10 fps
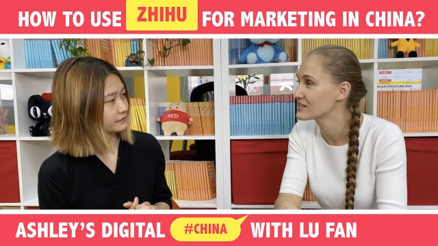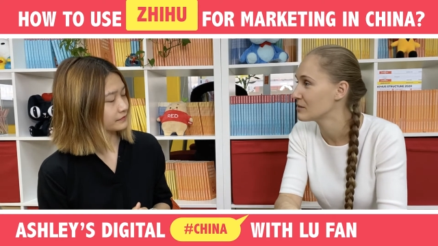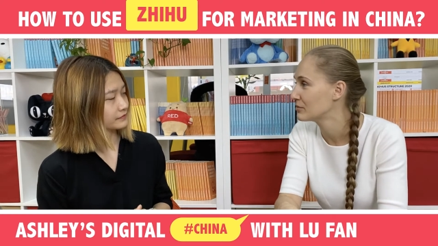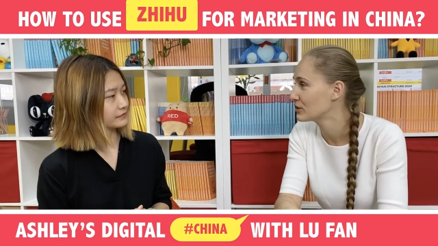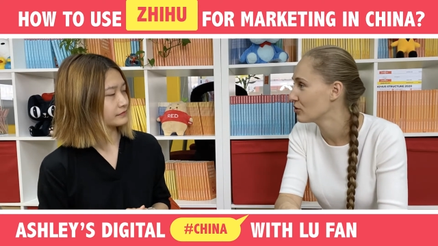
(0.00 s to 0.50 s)

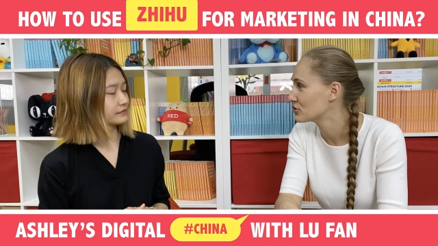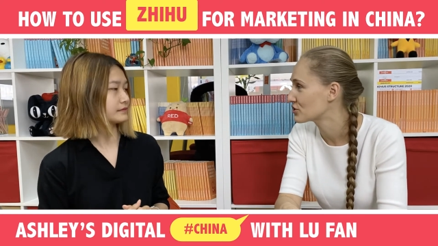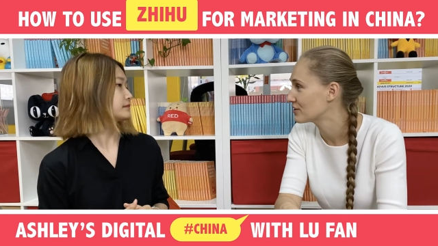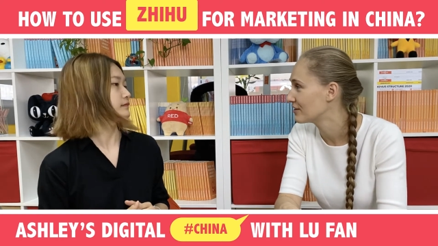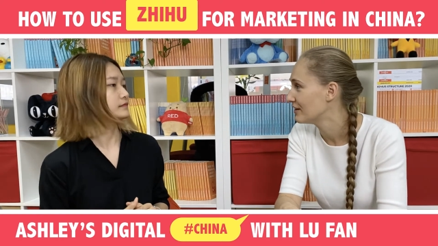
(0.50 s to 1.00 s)
Speaker 1: somebody
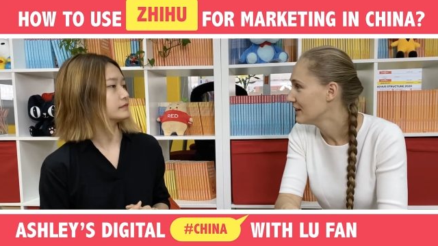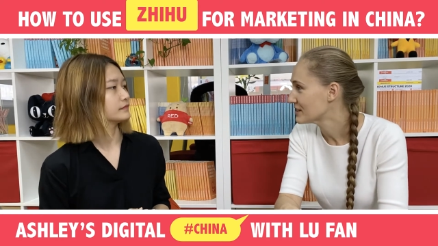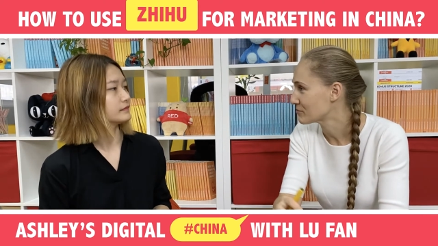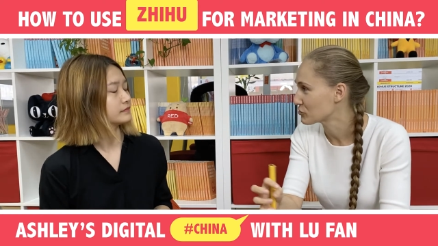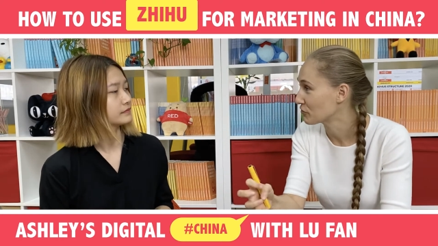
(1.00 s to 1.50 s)
launched a,
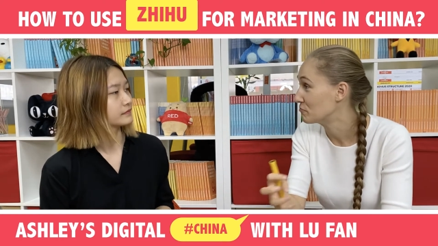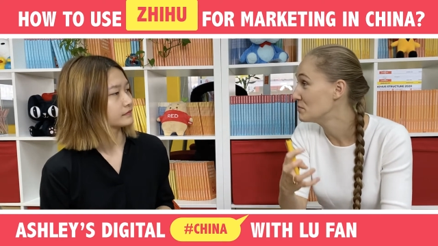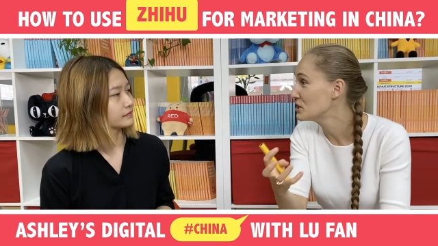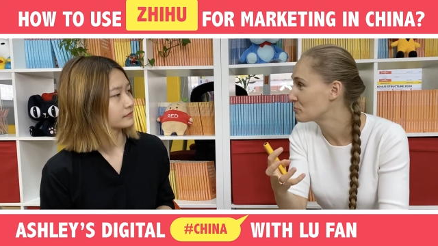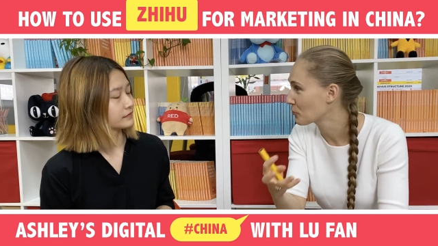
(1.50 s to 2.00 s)
some sort of
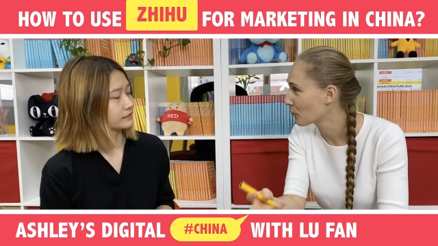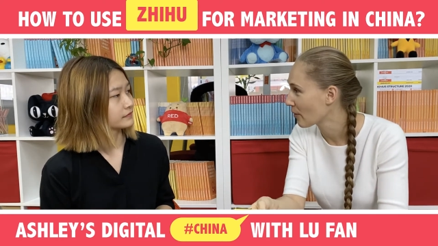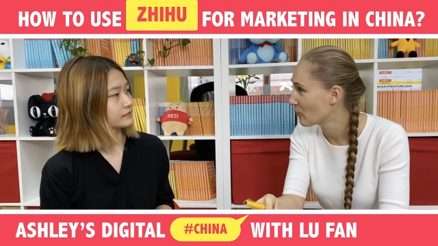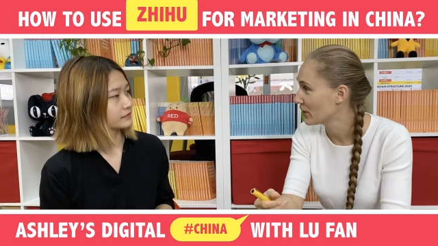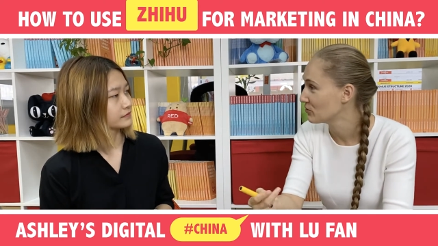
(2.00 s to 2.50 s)
mini
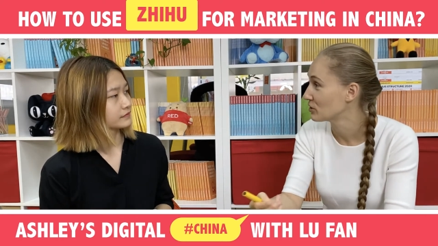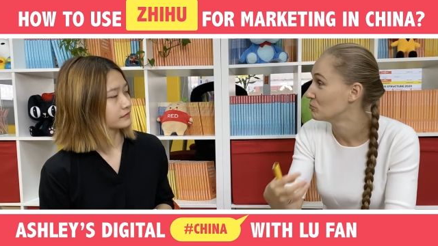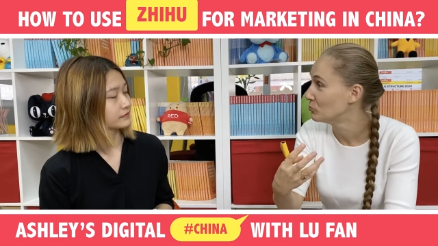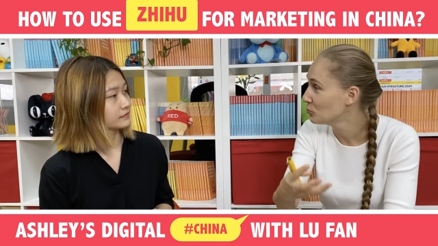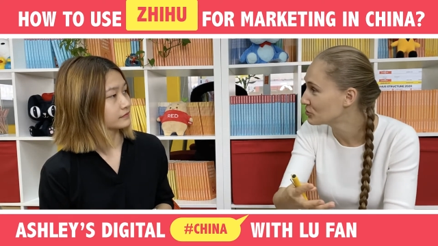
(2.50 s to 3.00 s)
program where you
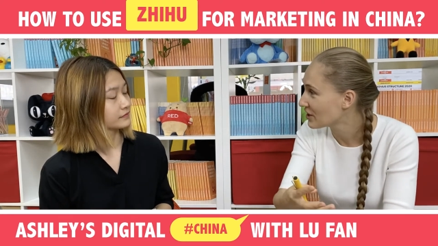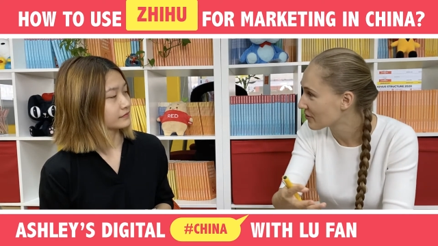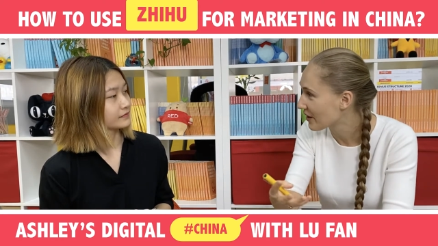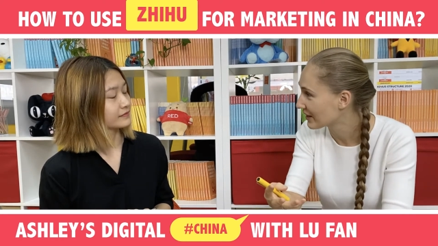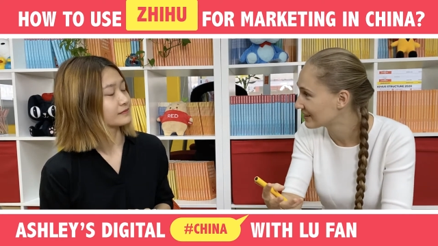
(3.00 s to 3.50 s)
can book
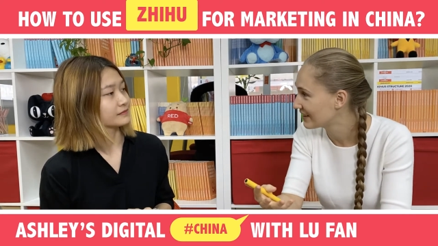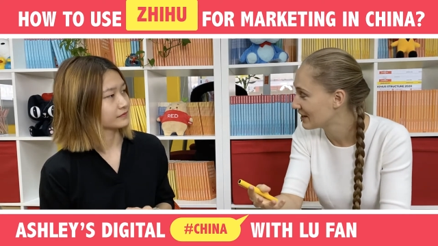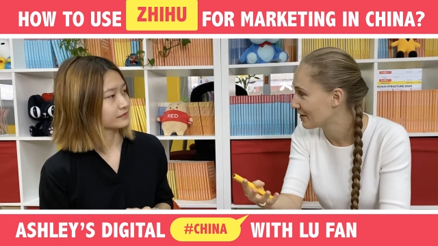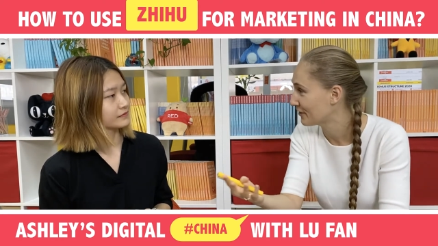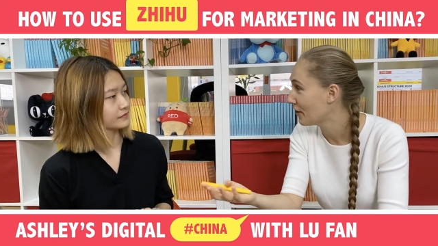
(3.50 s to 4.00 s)

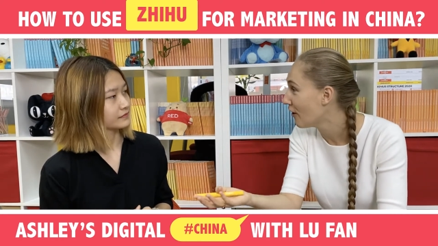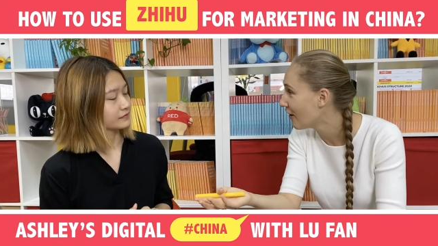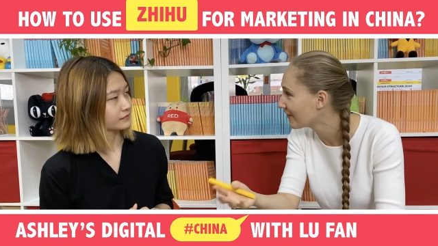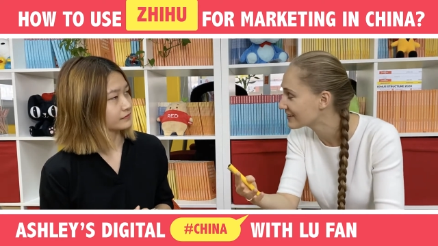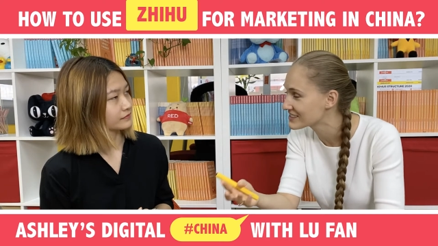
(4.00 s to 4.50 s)
directly a
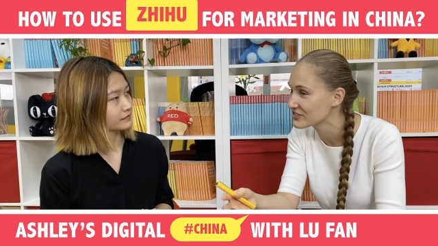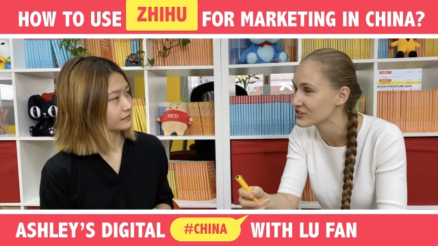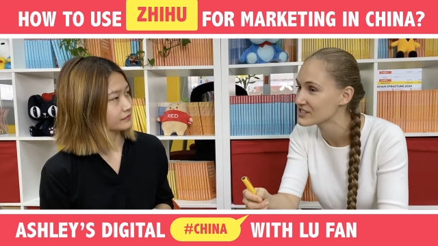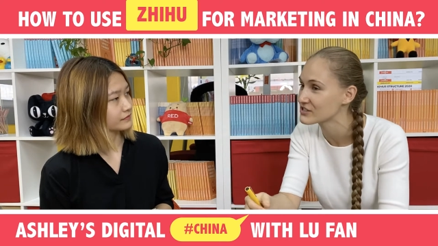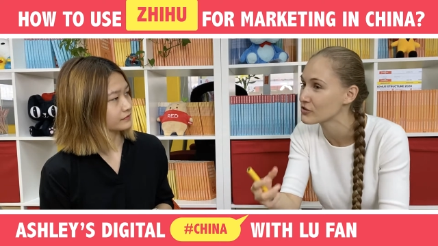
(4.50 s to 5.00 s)
car,
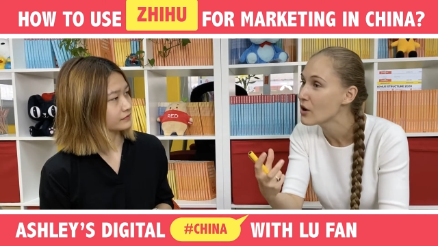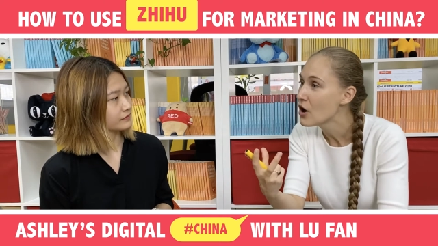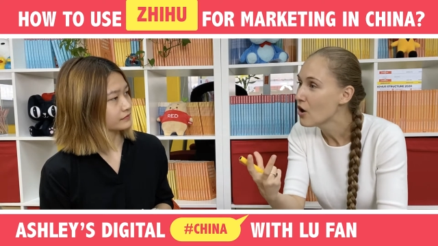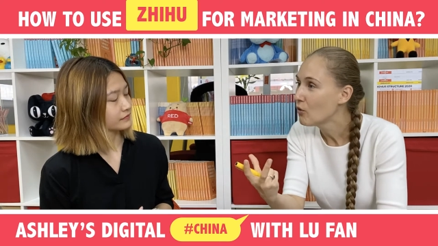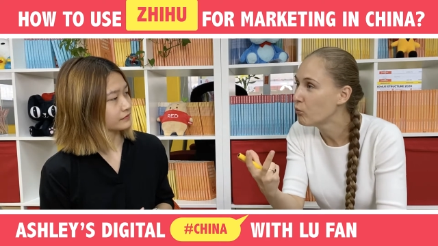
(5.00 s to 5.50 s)
etc. etc. So
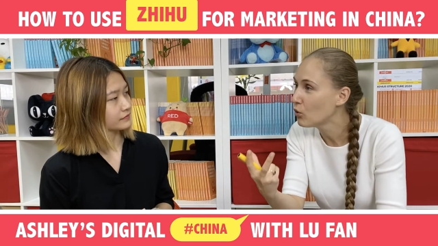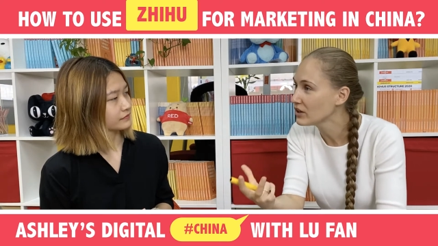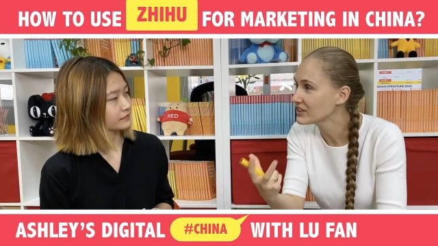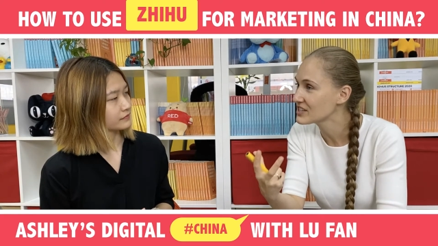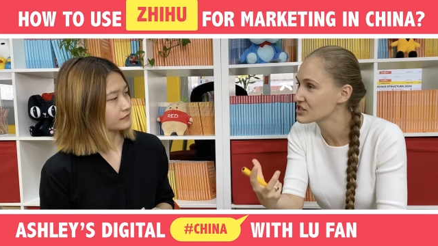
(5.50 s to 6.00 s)

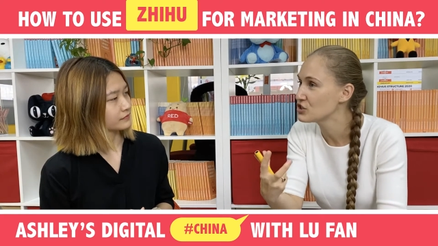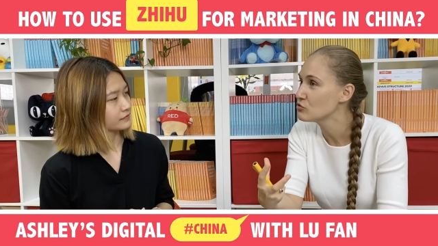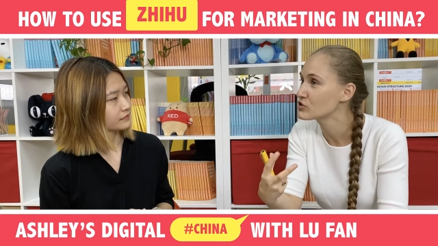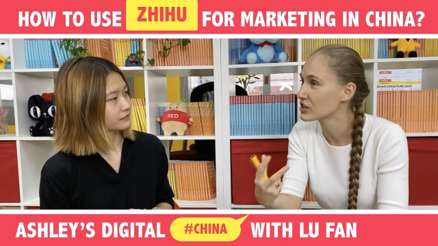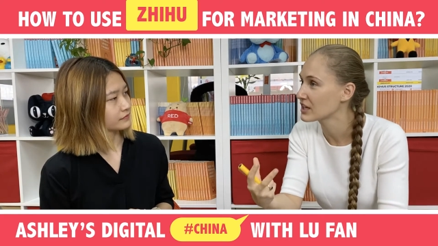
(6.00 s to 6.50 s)
what as a
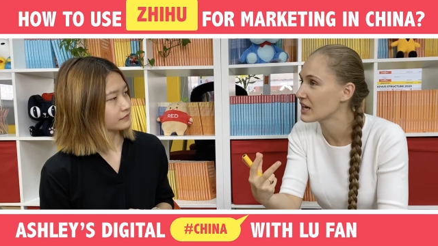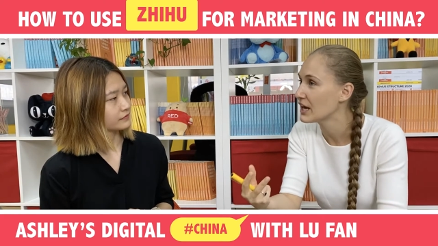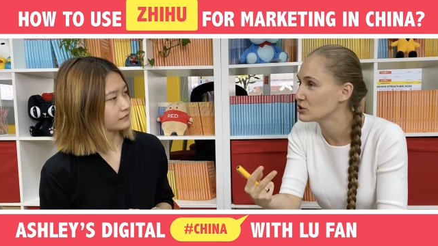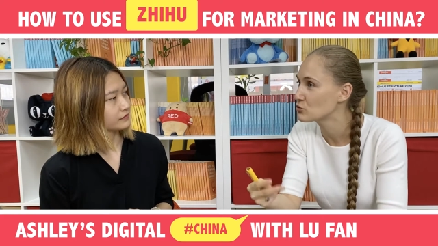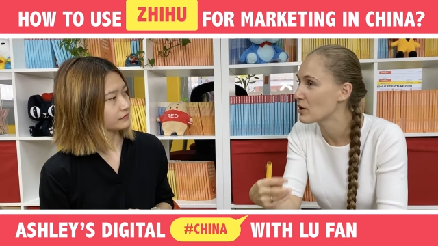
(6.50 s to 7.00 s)
user can
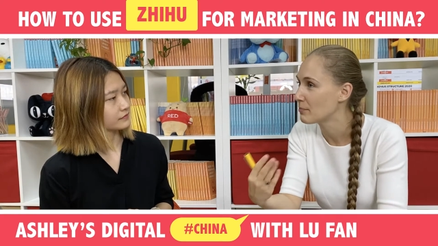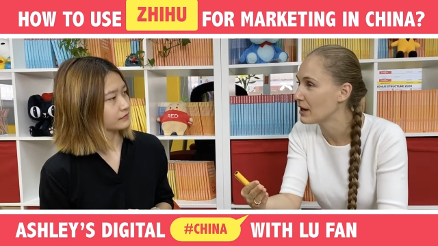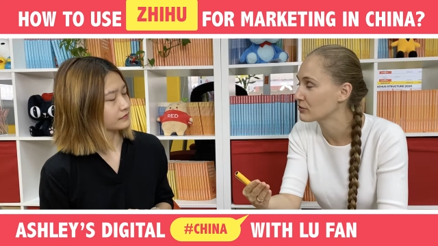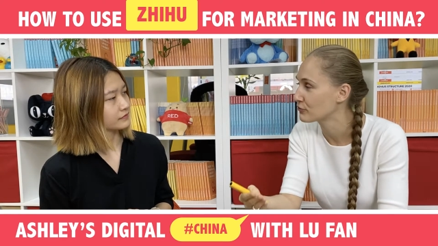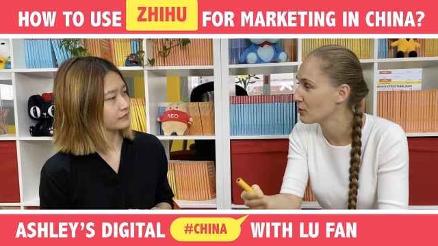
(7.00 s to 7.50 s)
I do
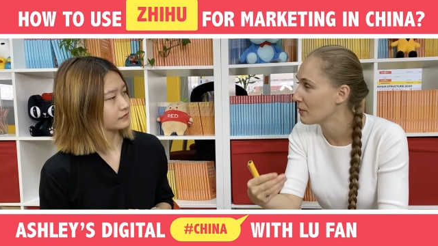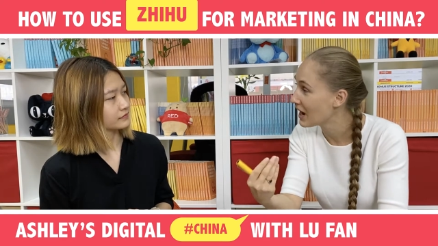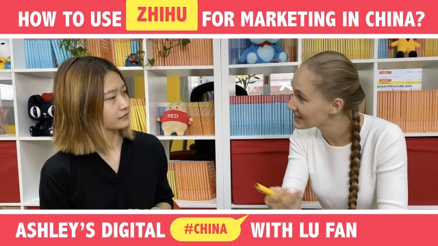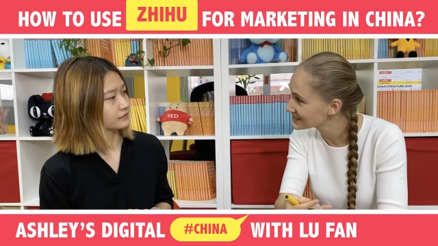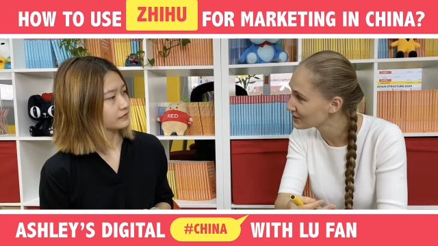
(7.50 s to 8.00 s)
apart from
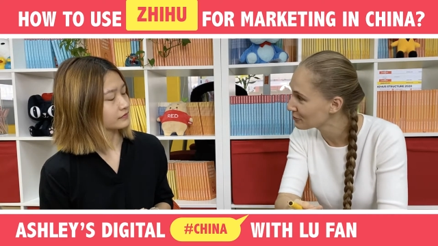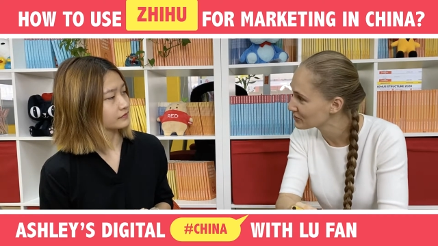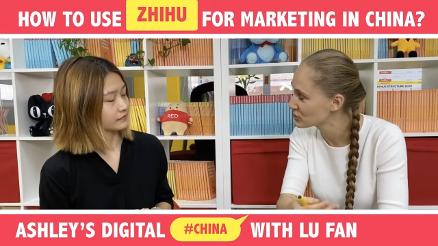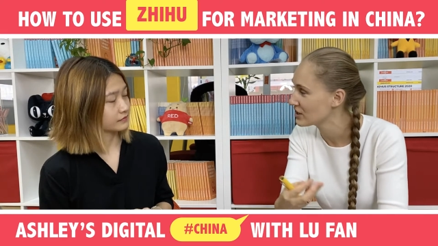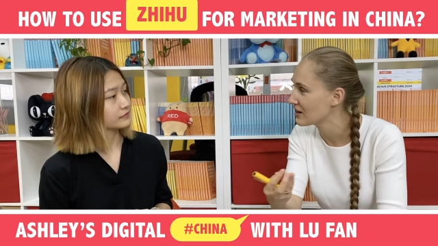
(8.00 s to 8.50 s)
ask a
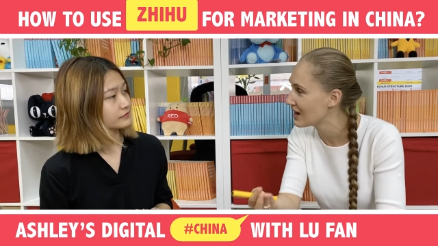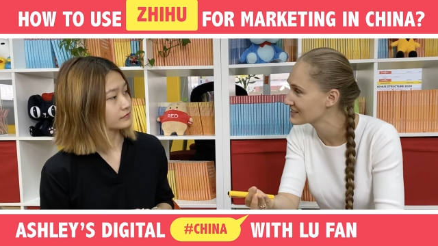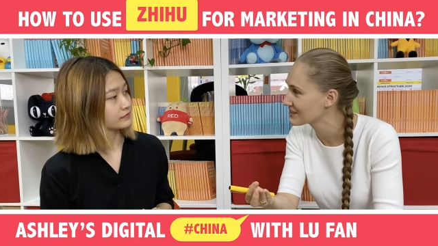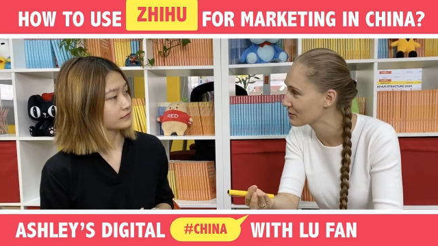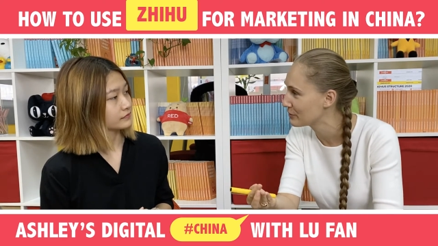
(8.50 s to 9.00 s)
question and
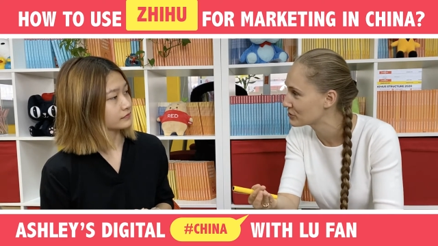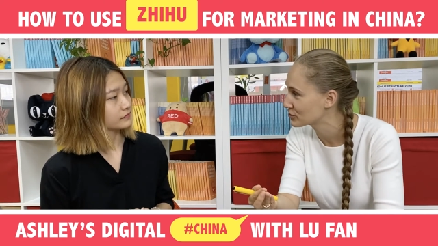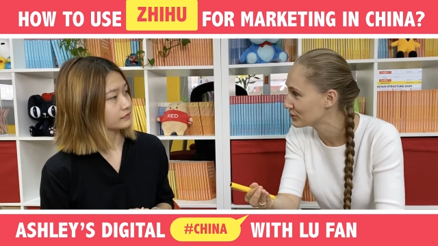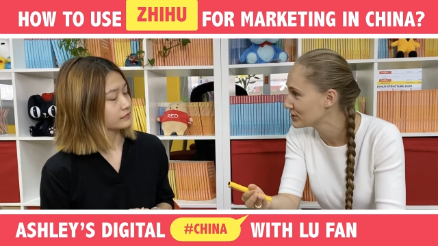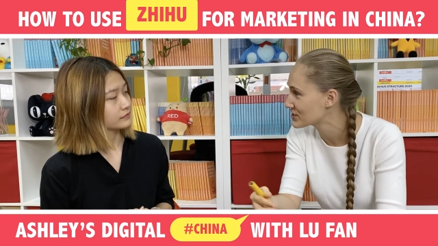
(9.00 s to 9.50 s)
answer the
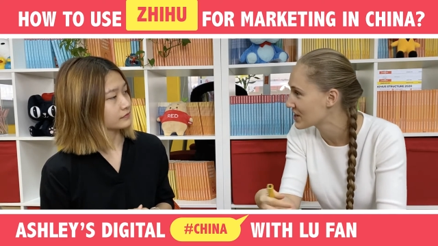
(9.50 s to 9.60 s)
question? Is